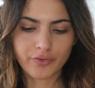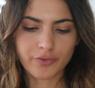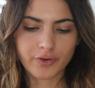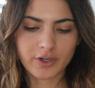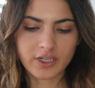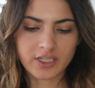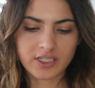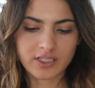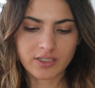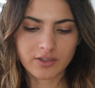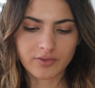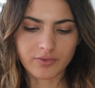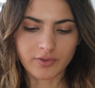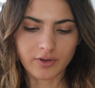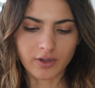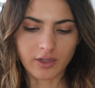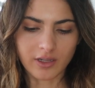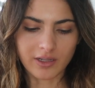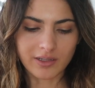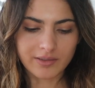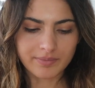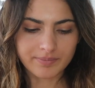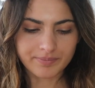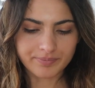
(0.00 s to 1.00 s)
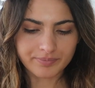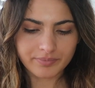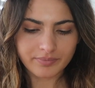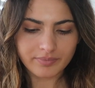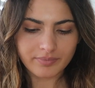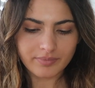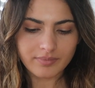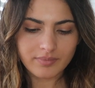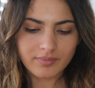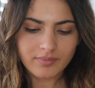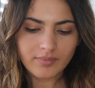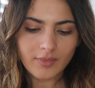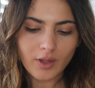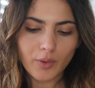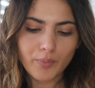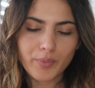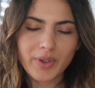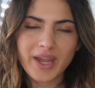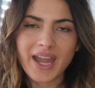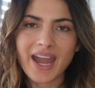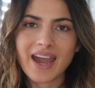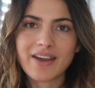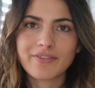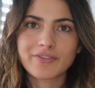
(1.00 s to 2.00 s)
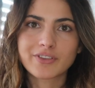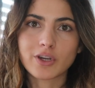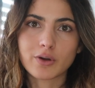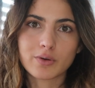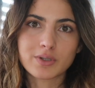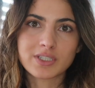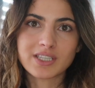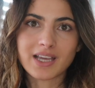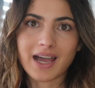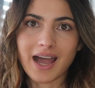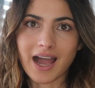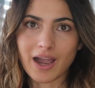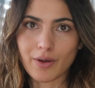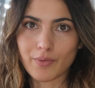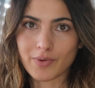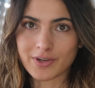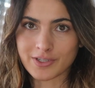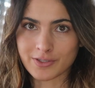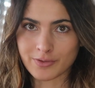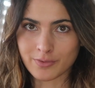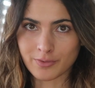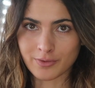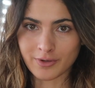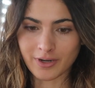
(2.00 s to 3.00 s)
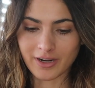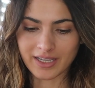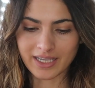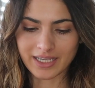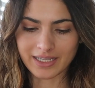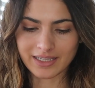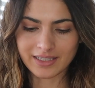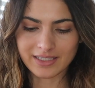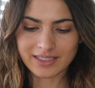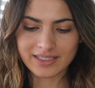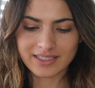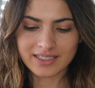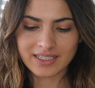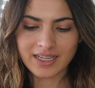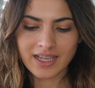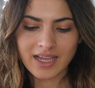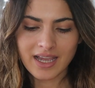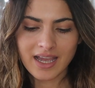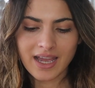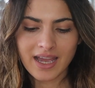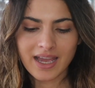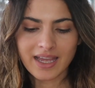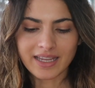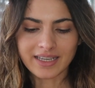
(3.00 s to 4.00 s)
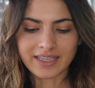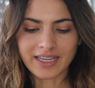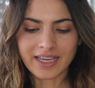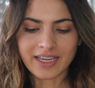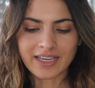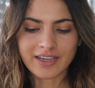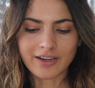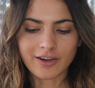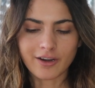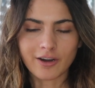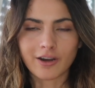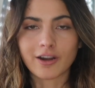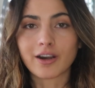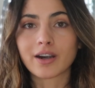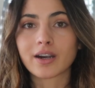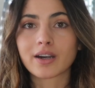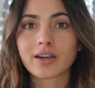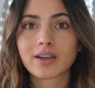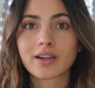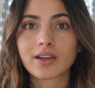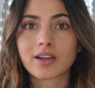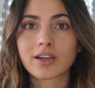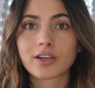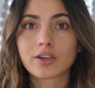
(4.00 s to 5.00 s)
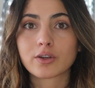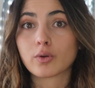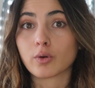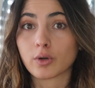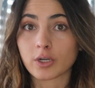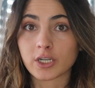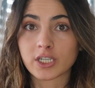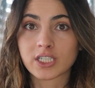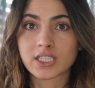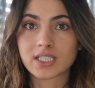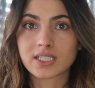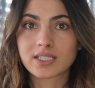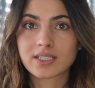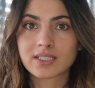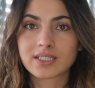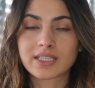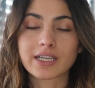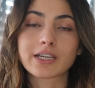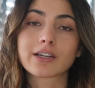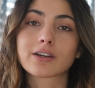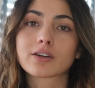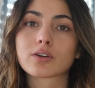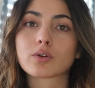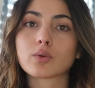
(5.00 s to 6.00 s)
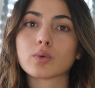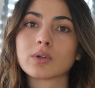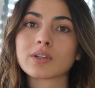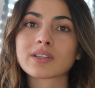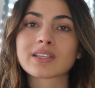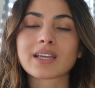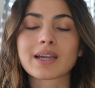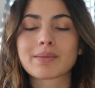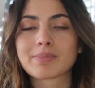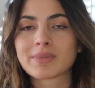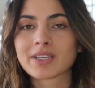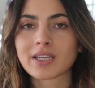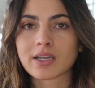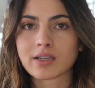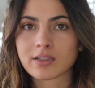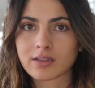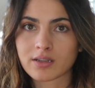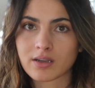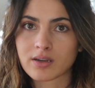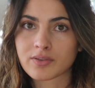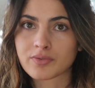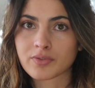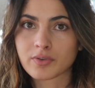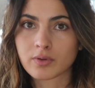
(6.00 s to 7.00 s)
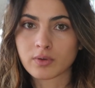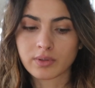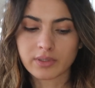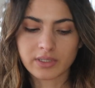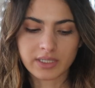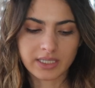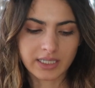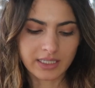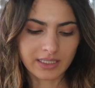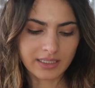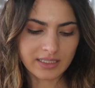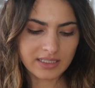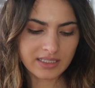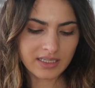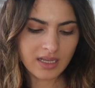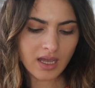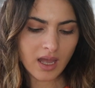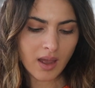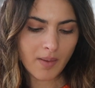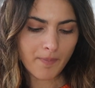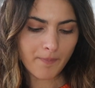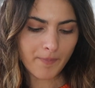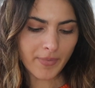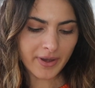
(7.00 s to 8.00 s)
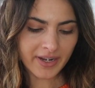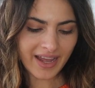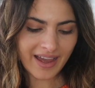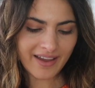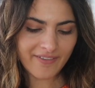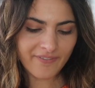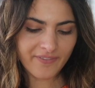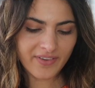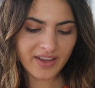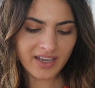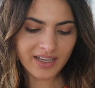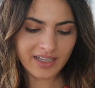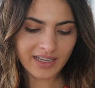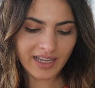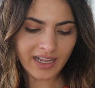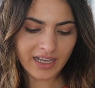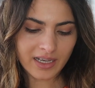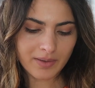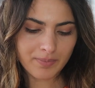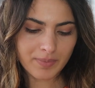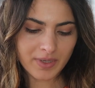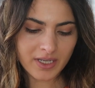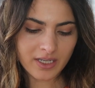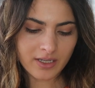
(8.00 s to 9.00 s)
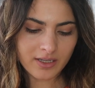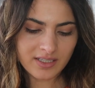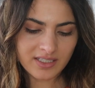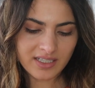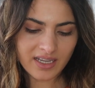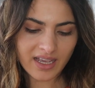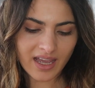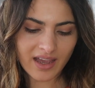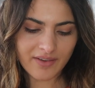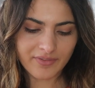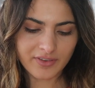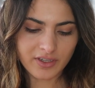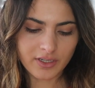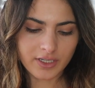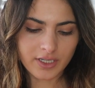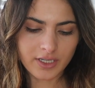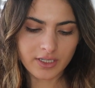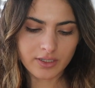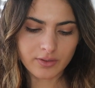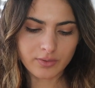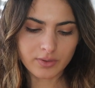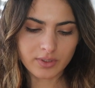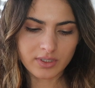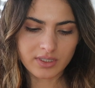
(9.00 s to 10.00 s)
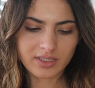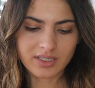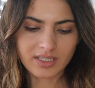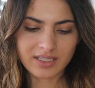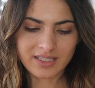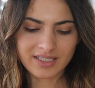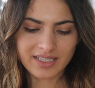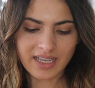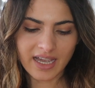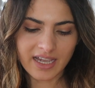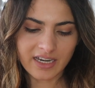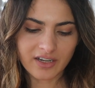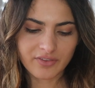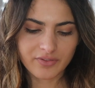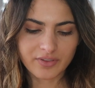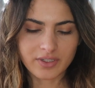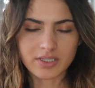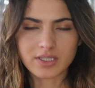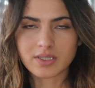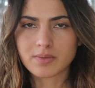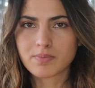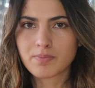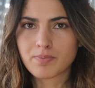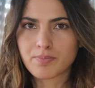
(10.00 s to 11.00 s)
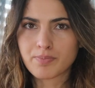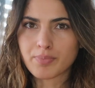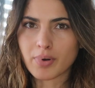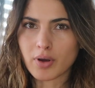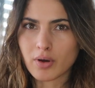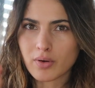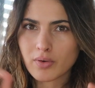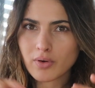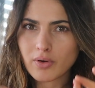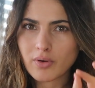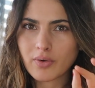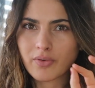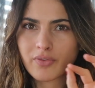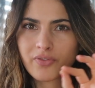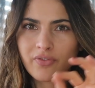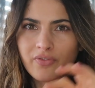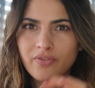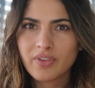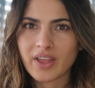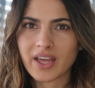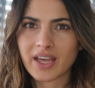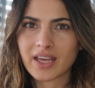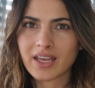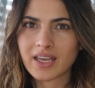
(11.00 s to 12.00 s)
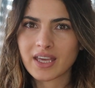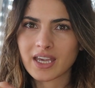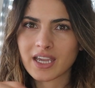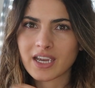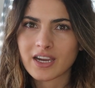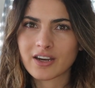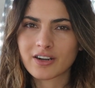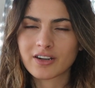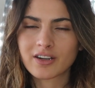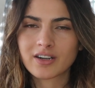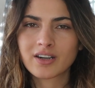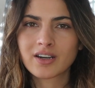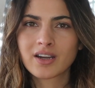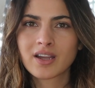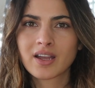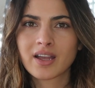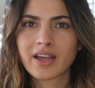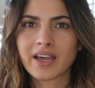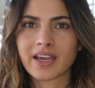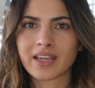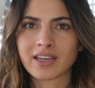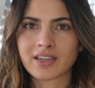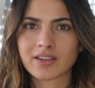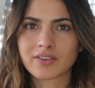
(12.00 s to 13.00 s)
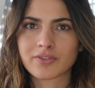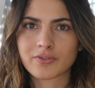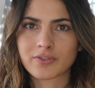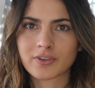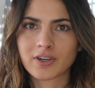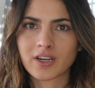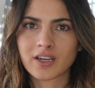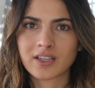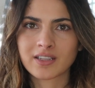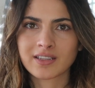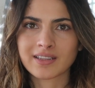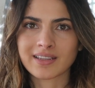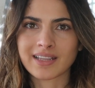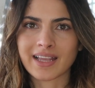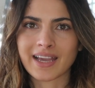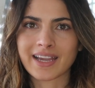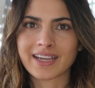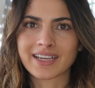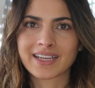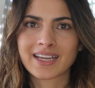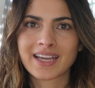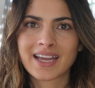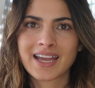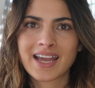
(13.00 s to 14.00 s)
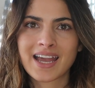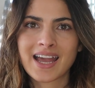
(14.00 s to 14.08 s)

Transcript: first of all, we have those Aquazzura heels. They are gorgeous, they are gold. I mean, I love gold heels, but I think like because they have this kind of this bow thing here in the front, like